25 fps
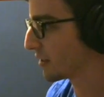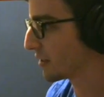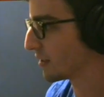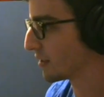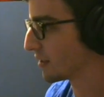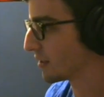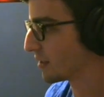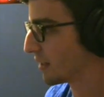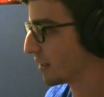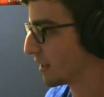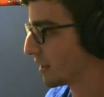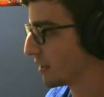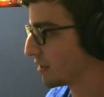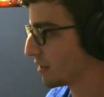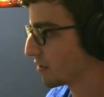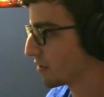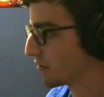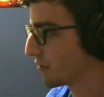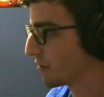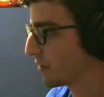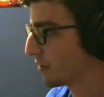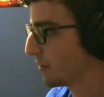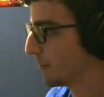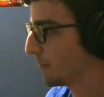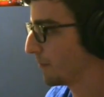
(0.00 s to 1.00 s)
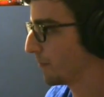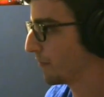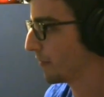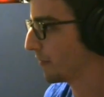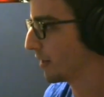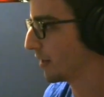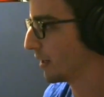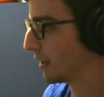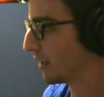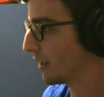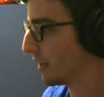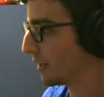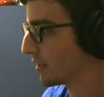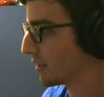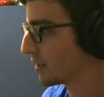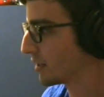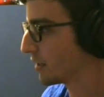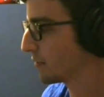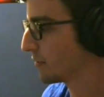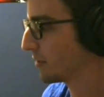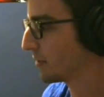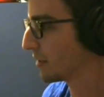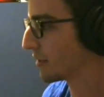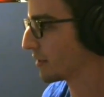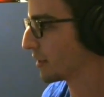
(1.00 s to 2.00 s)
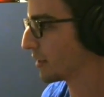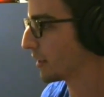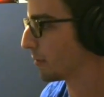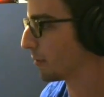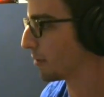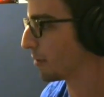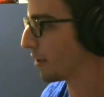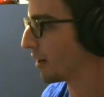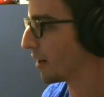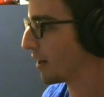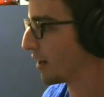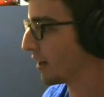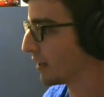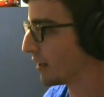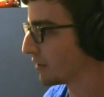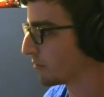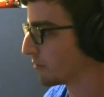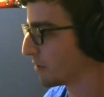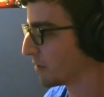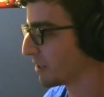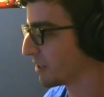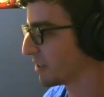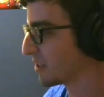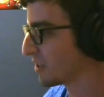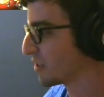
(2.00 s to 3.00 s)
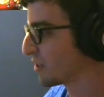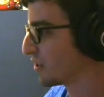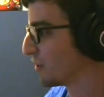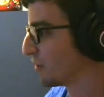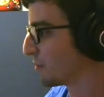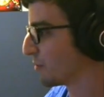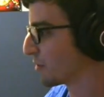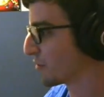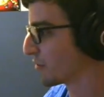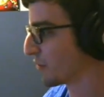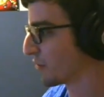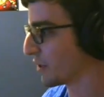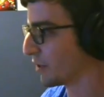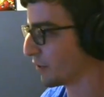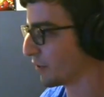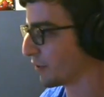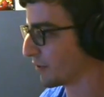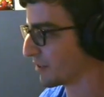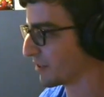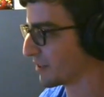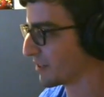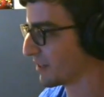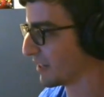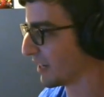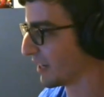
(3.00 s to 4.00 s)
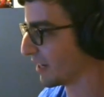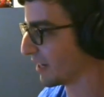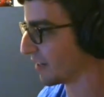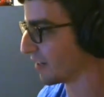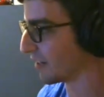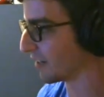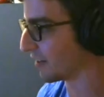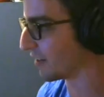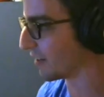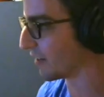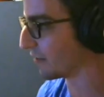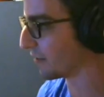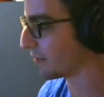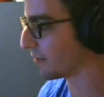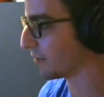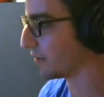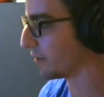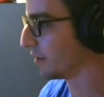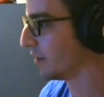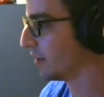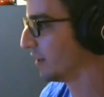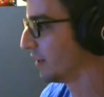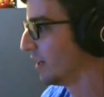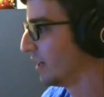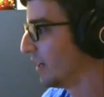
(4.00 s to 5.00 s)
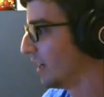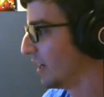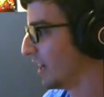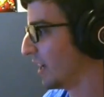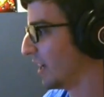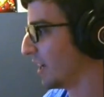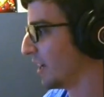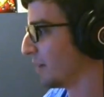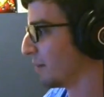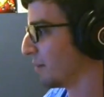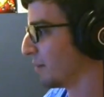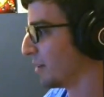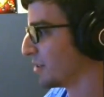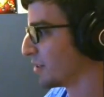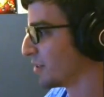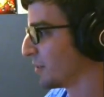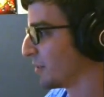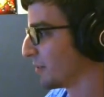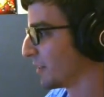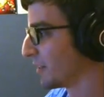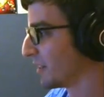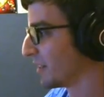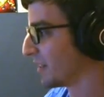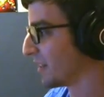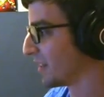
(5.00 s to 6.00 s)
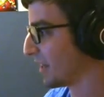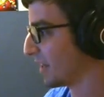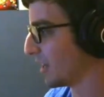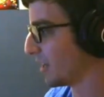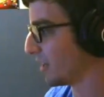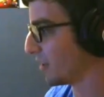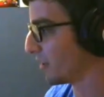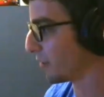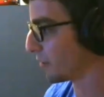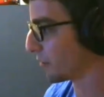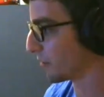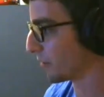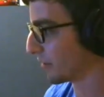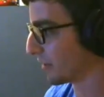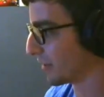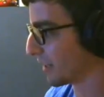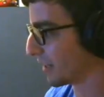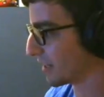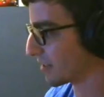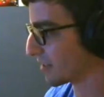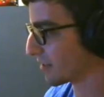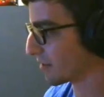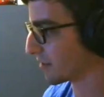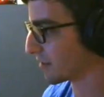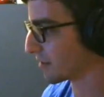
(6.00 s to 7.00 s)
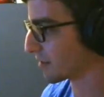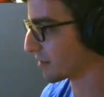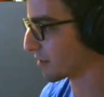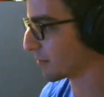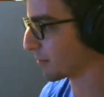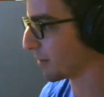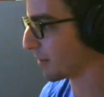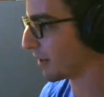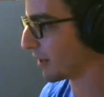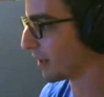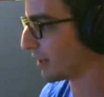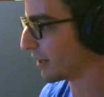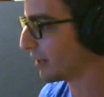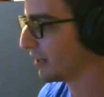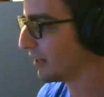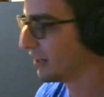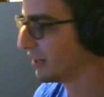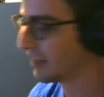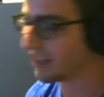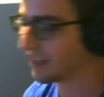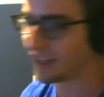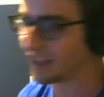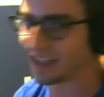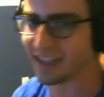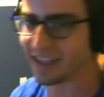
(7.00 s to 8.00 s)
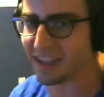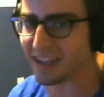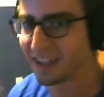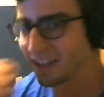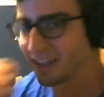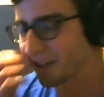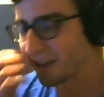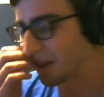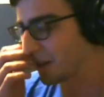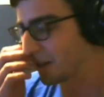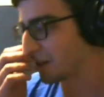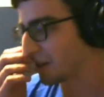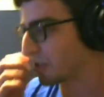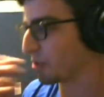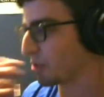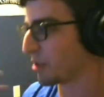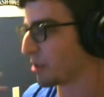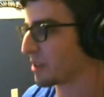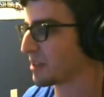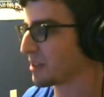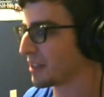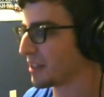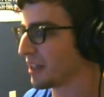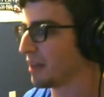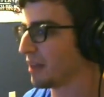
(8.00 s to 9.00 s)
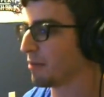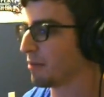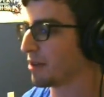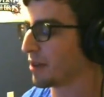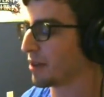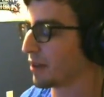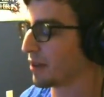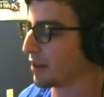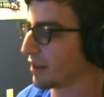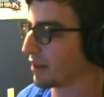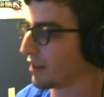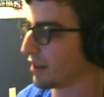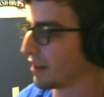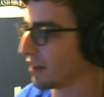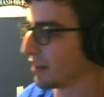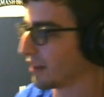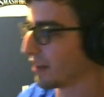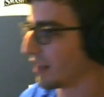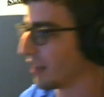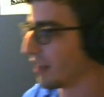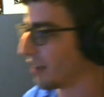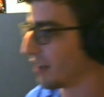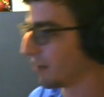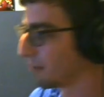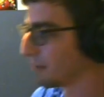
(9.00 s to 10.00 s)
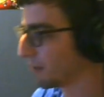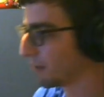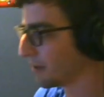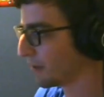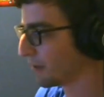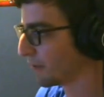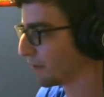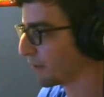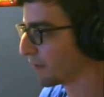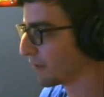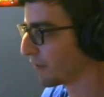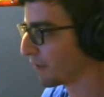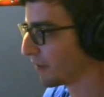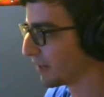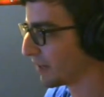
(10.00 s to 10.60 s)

to Sandy stream, and since we disabled Hans, we can just jump straight over to the end of the level, and by jumping into the acorn in that certain spot, it tricks the game into thinking that we've